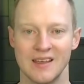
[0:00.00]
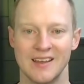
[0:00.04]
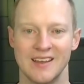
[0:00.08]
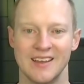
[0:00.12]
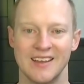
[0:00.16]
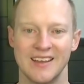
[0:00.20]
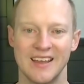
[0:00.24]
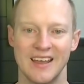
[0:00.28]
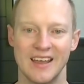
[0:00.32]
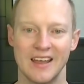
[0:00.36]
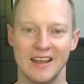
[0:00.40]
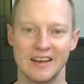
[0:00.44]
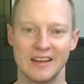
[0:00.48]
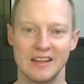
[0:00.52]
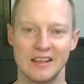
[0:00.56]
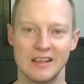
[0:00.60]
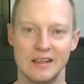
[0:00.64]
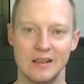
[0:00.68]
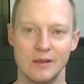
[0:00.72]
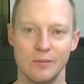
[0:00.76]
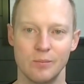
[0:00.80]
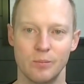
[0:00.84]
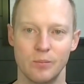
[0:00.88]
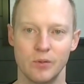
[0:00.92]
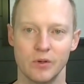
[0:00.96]
And He
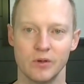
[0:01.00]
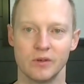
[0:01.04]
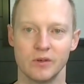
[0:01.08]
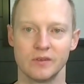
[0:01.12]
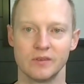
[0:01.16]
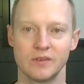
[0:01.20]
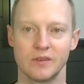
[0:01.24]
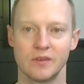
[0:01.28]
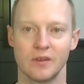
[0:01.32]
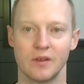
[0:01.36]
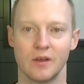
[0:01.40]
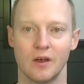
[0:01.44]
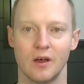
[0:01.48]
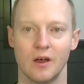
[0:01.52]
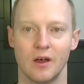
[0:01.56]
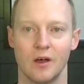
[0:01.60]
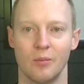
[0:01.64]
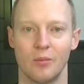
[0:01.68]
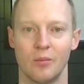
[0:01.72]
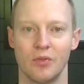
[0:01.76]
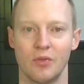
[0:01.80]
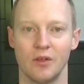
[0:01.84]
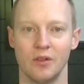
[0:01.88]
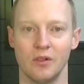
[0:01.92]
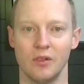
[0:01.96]
built up
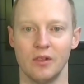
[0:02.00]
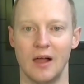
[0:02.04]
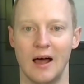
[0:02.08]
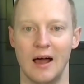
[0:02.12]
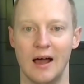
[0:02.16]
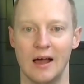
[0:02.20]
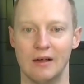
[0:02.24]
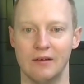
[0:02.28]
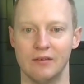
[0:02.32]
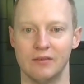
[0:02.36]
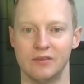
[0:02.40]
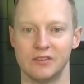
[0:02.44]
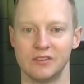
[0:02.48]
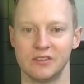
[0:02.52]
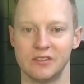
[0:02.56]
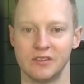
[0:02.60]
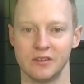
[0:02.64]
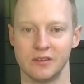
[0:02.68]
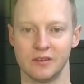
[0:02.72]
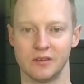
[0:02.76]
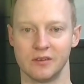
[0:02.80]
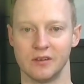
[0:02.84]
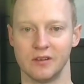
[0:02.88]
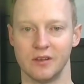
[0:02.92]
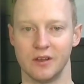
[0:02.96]
the lives
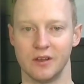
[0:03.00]
of